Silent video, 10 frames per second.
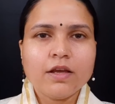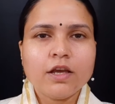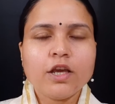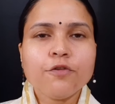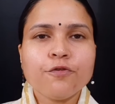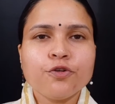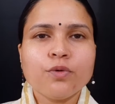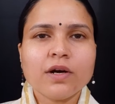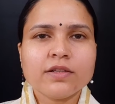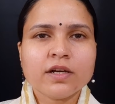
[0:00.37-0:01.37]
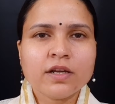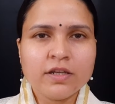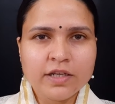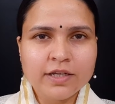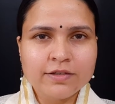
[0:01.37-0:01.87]
If you are the
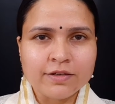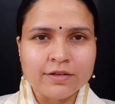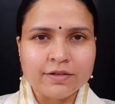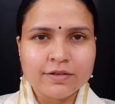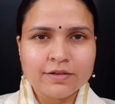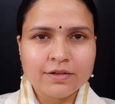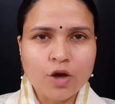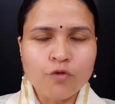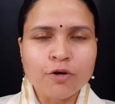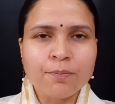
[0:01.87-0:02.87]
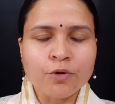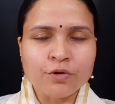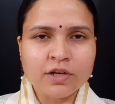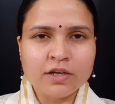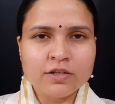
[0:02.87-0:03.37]
creator of a
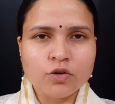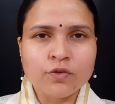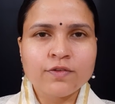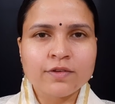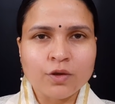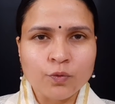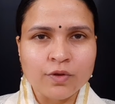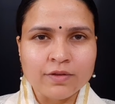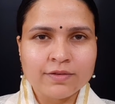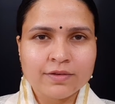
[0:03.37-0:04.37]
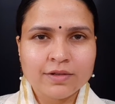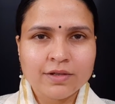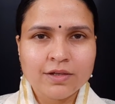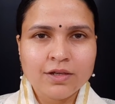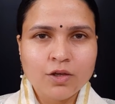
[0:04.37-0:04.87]
product or service
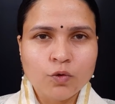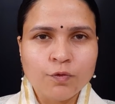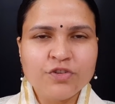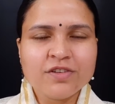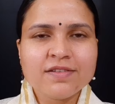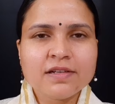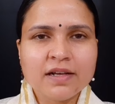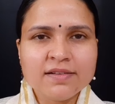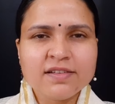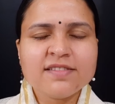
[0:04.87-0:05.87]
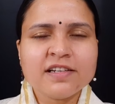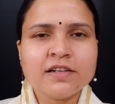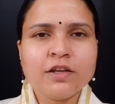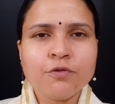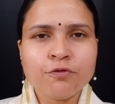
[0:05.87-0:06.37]
which is
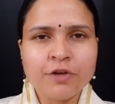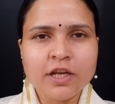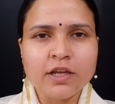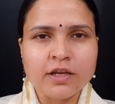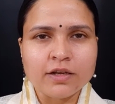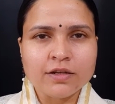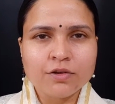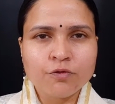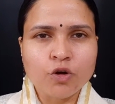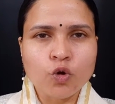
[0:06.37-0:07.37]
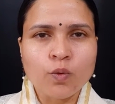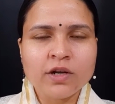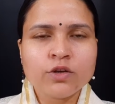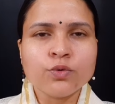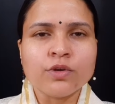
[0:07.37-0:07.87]
consistently failing for over
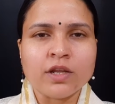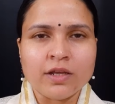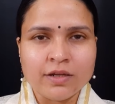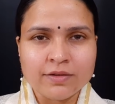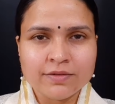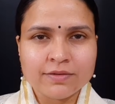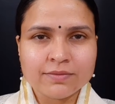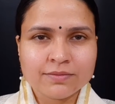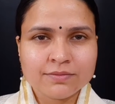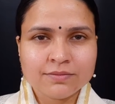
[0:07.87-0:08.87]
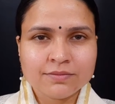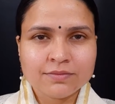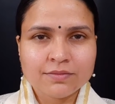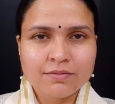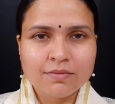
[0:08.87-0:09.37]
2 decades,
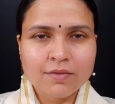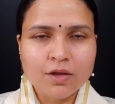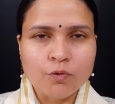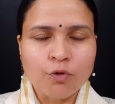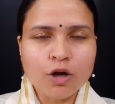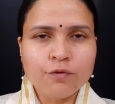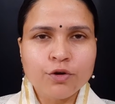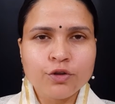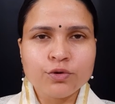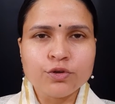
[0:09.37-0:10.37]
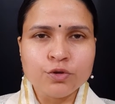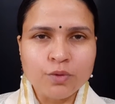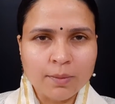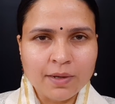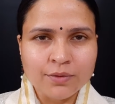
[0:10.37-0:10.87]
what would you do
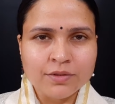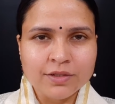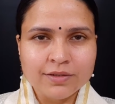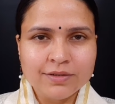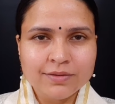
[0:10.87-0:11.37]
about it?